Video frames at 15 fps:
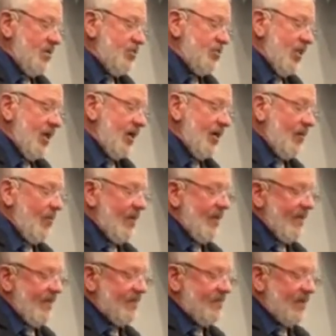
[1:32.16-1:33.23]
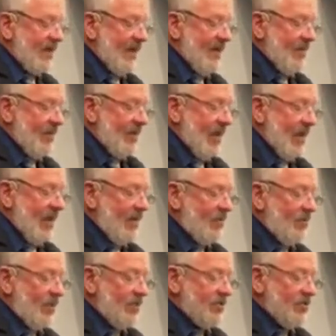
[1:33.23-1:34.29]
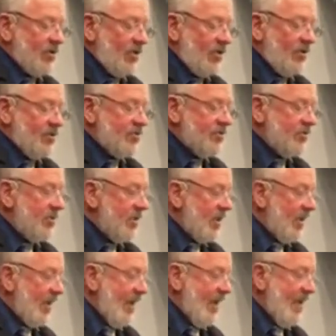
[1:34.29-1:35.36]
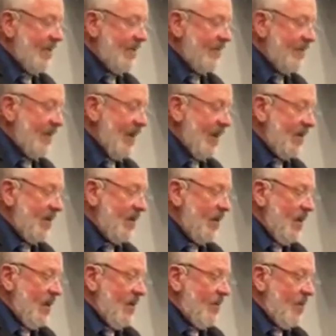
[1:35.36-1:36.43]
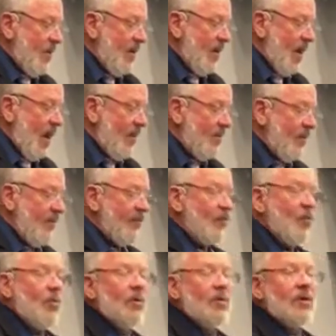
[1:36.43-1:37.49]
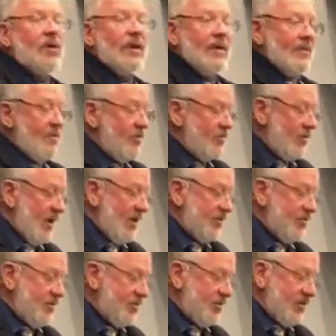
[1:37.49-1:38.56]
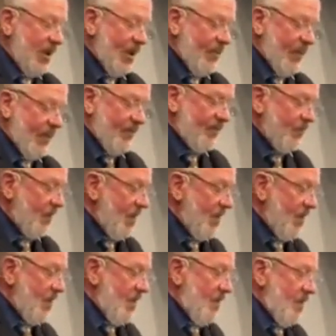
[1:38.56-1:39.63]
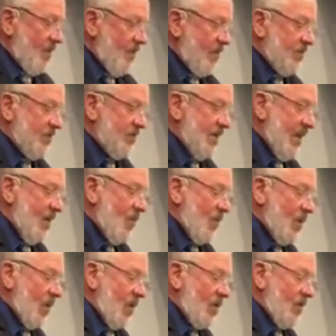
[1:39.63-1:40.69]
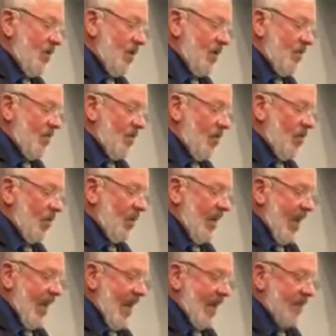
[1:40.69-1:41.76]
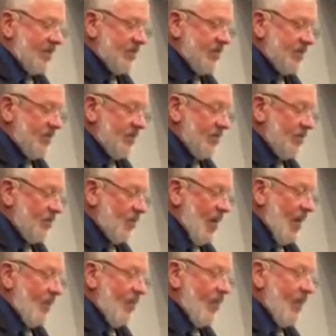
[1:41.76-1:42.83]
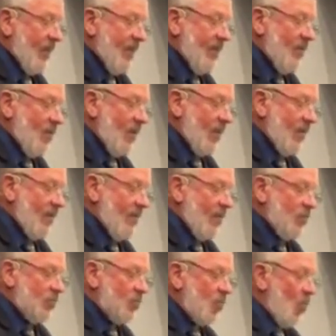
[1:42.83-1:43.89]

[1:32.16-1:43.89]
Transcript: Jacob leaves Laban and returns to the land of Canaan, but not before Laban tries to stop him. But today we're going to look at probably one of the most